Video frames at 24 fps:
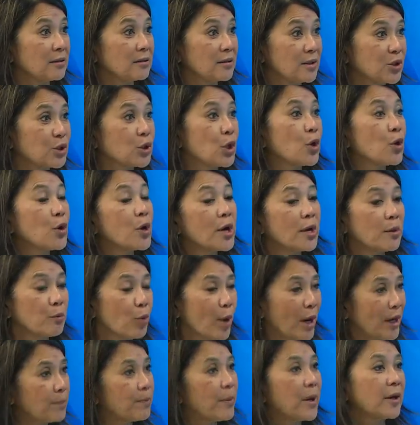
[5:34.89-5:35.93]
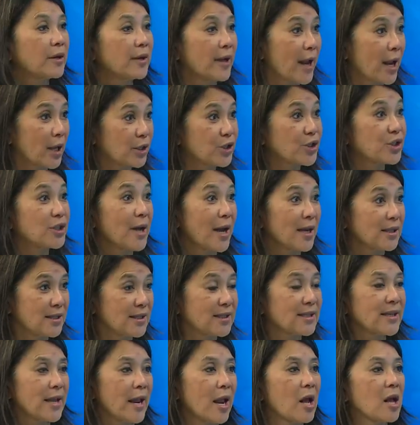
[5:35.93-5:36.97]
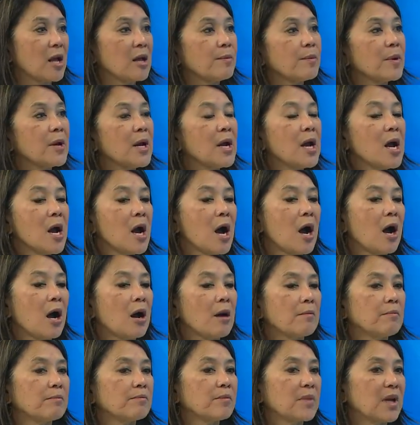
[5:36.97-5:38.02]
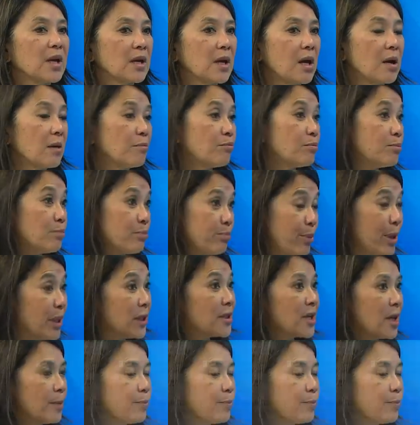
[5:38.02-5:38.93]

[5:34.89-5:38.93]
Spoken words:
So weight-bearing exercises help build